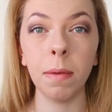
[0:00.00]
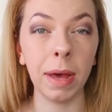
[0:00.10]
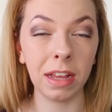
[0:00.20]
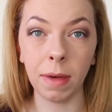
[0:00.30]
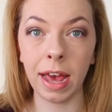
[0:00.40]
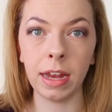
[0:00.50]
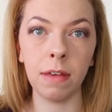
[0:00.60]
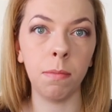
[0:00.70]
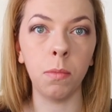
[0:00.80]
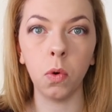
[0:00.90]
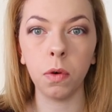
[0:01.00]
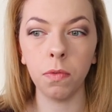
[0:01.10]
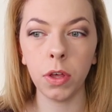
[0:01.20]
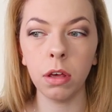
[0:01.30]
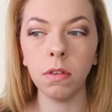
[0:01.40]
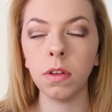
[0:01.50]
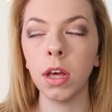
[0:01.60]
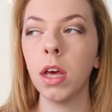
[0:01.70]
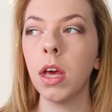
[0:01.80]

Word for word: It makes my head even more confused.